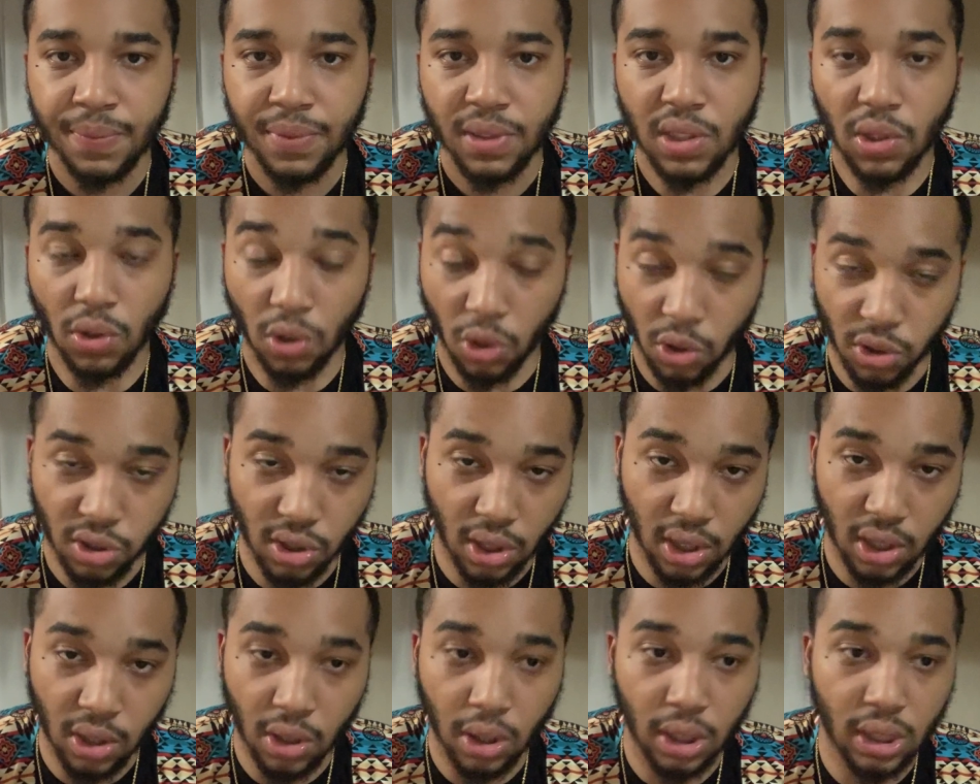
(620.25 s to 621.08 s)
So those
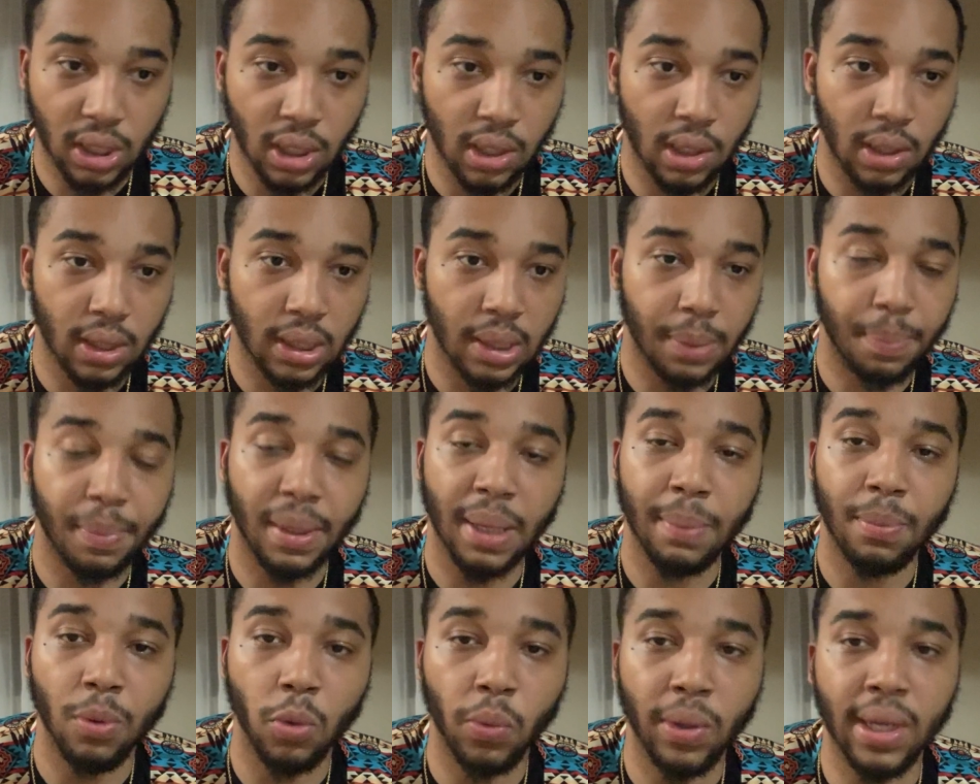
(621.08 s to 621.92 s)
are the
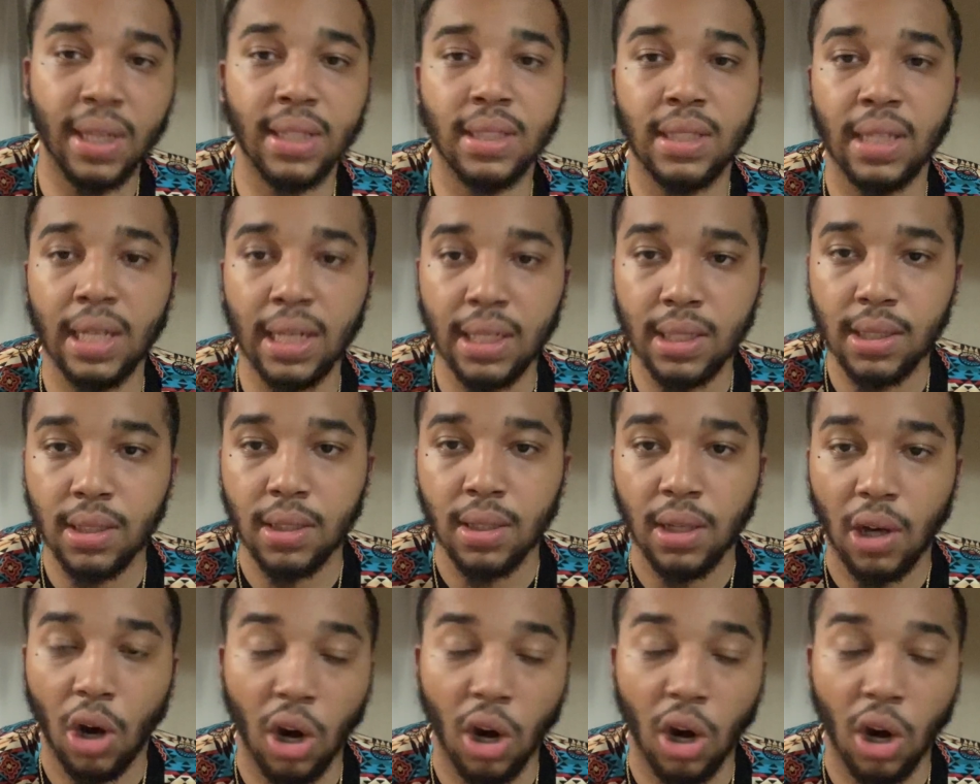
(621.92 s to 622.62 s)
people we teach.